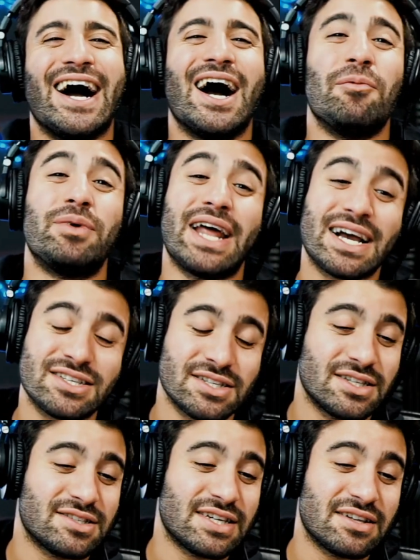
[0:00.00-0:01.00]
uh, but
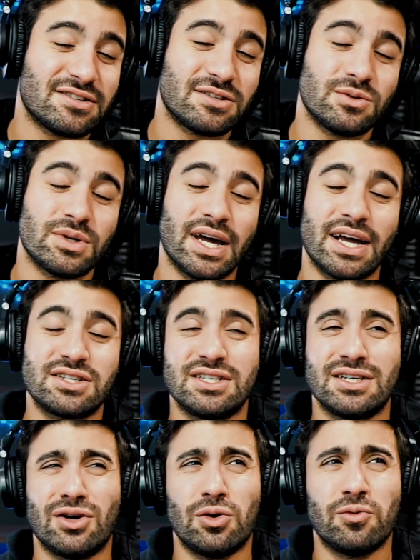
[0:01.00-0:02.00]
actually, the San Siro one I actually
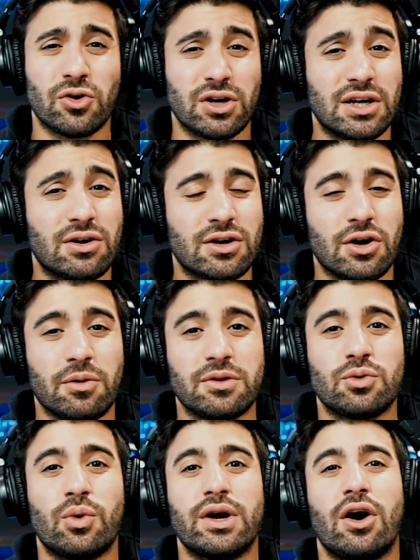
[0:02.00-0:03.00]
did over a year ago,
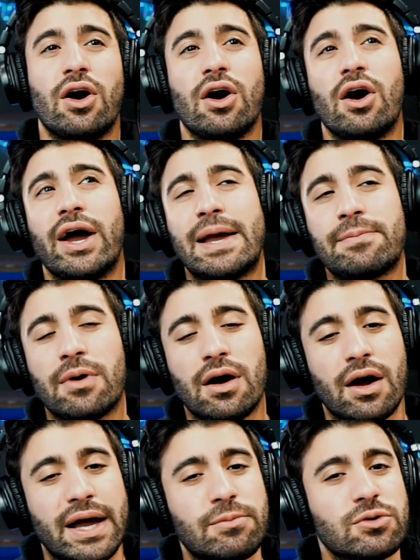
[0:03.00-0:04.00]
uh, April,
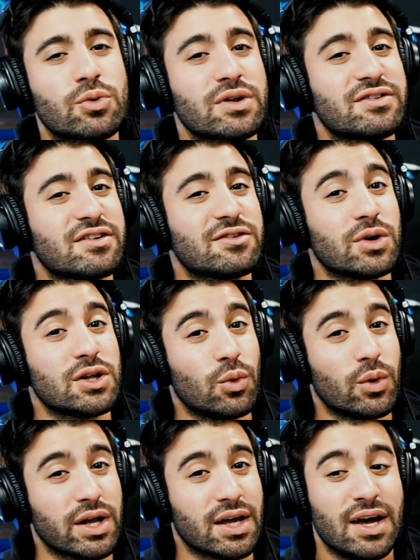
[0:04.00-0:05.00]
uh, April 26,
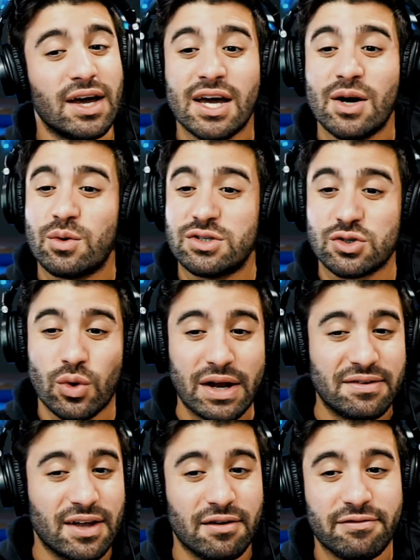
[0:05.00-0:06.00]
2020 which is
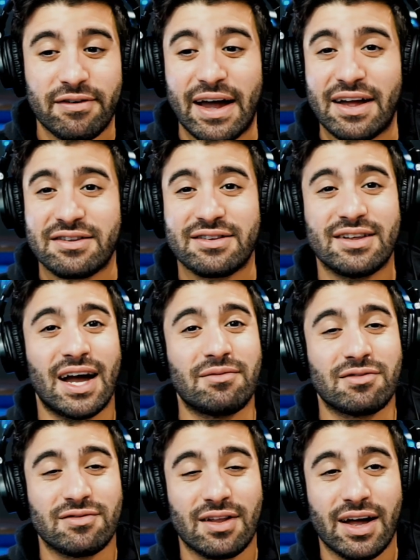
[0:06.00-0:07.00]
crazy how fast
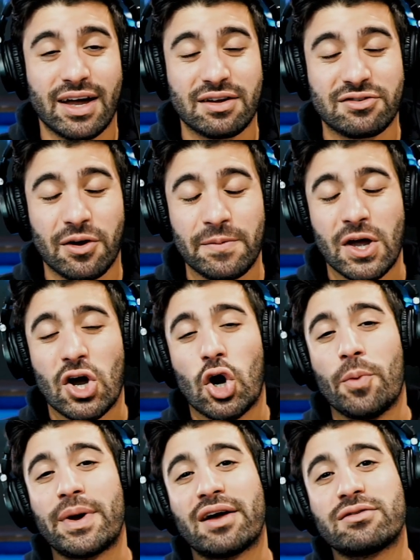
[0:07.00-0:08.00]
time's flying. So
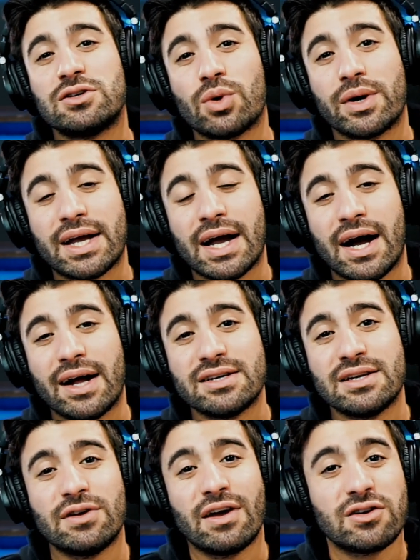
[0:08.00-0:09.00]
hope you guys are enjoying the
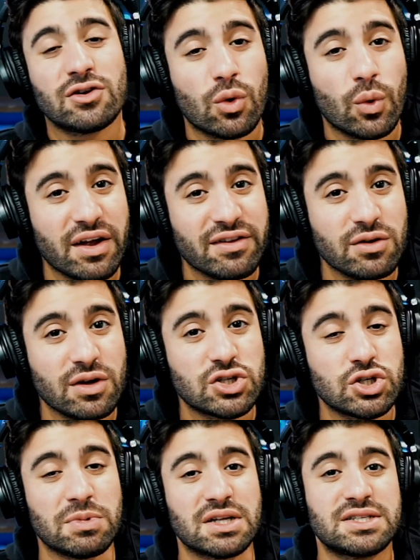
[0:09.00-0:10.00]
content. If you have any requests, you can
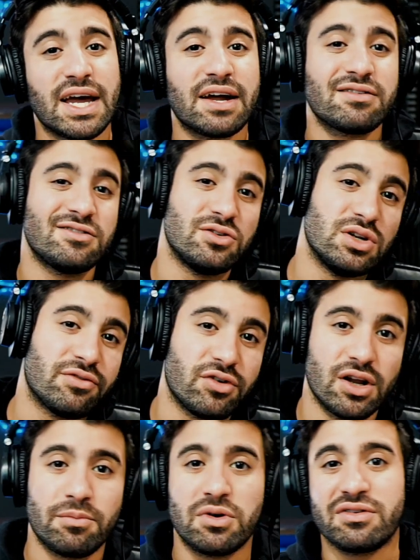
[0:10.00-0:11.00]
shoot me a text, two
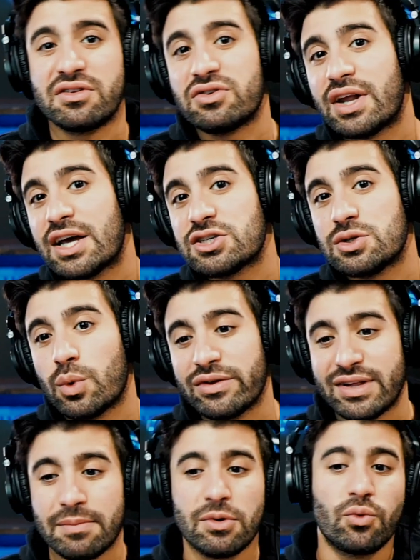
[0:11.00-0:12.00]
different numbers, international
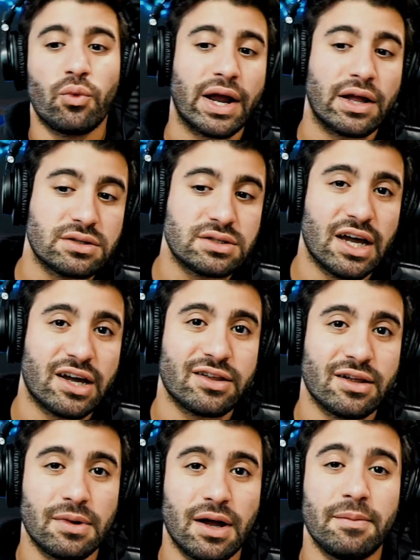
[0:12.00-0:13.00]
WhatsApp, regular text
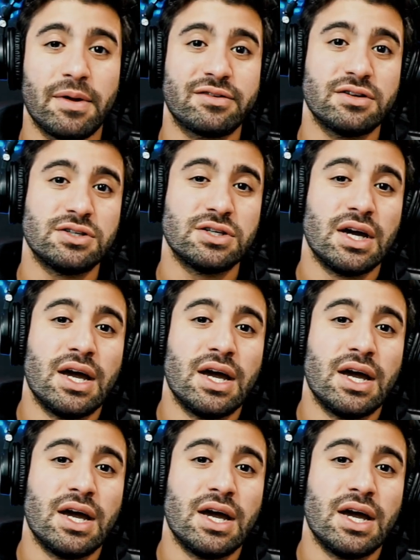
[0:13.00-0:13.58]
uh, message.